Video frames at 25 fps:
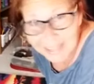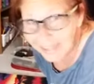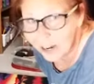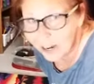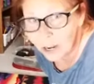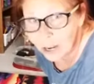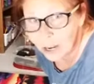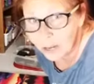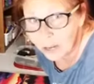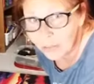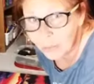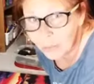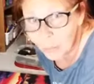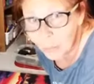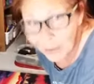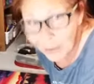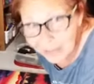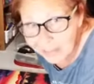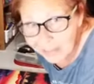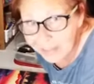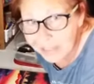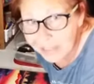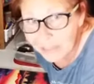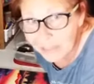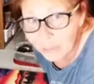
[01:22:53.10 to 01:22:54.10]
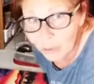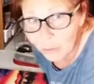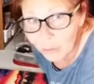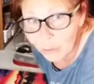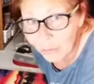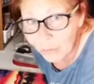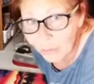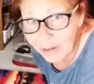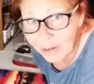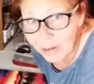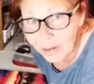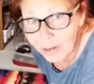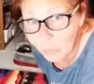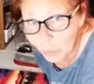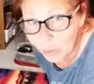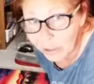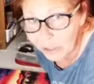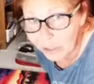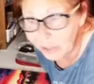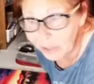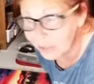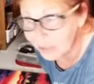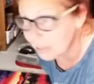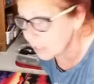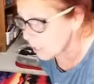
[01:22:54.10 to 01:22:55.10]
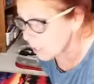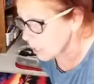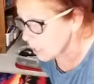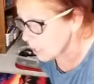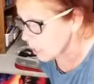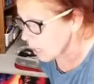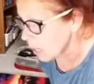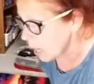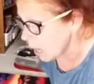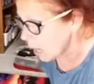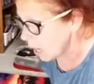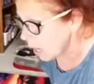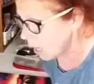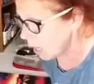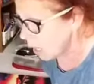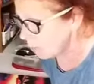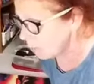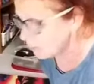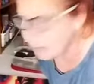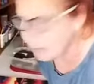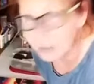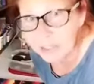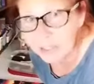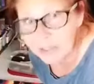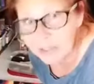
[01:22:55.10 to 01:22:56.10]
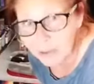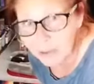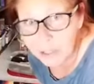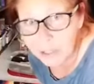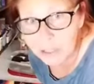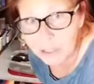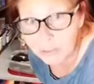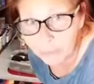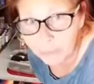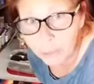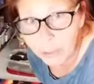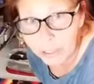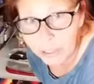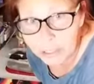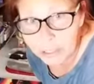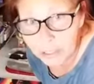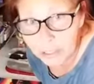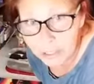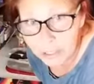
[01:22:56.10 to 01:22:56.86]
get on the wait list for Creative Warriors, um, first of all, it's free to